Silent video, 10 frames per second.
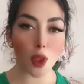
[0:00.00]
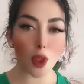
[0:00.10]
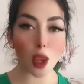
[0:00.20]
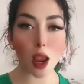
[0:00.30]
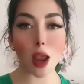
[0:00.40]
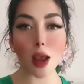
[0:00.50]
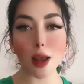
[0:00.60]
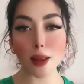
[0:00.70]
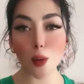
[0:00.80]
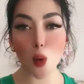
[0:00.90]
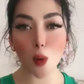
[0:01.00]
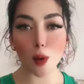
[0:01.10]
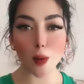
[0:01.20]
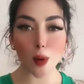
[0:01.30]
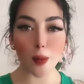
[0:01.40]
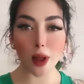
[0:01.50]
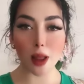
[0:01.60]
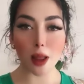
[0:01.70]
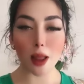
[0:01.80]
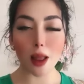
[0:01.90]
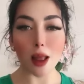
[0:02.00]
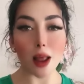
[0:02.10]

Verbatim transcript: fashion and body positivity.